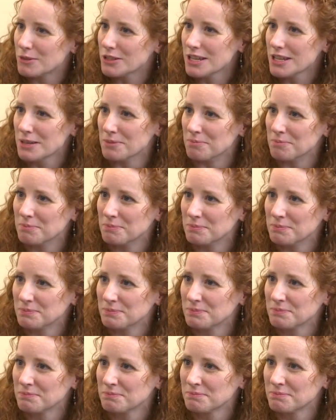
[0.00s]
we're done.
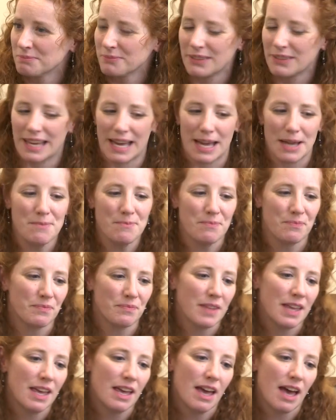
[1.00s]
Okay?
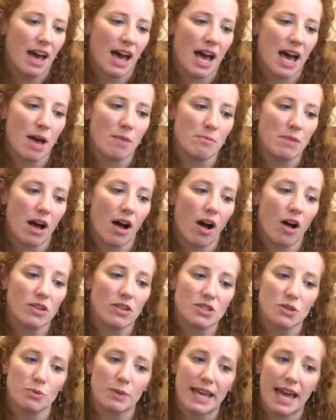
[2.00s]
Um,
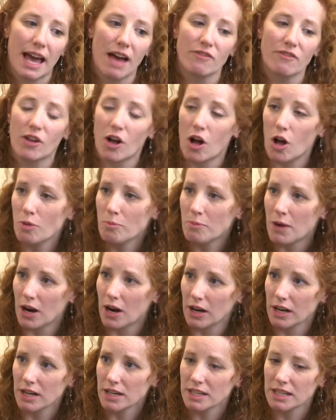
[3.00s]
also we have call
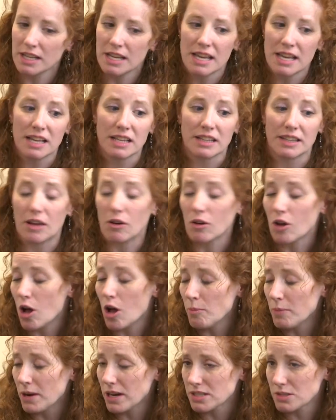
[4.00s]
park. Now
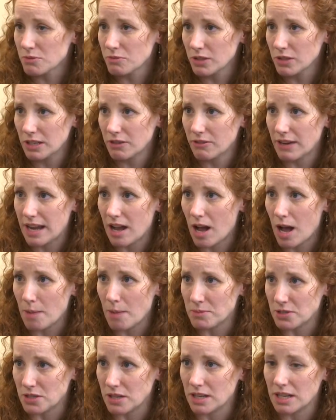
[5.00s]
call park's a really great
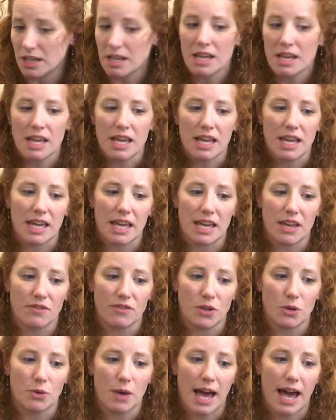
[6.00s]
option.
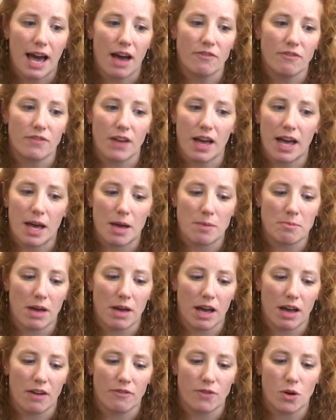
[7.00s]
If you have um,
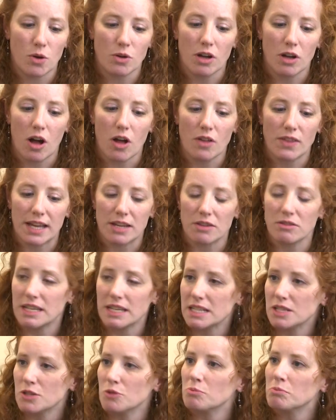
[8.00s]
a phone call that you
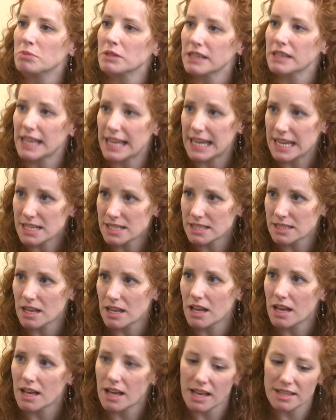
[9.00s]
need to place
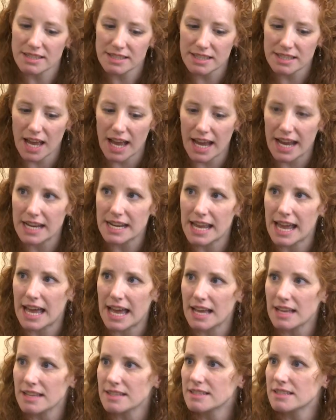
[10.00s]
aside
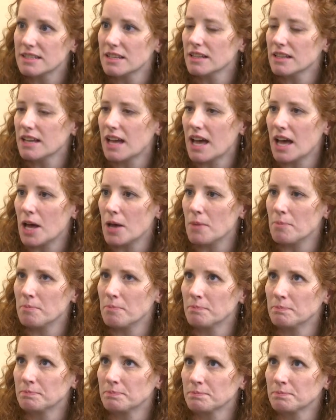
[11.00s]
as um,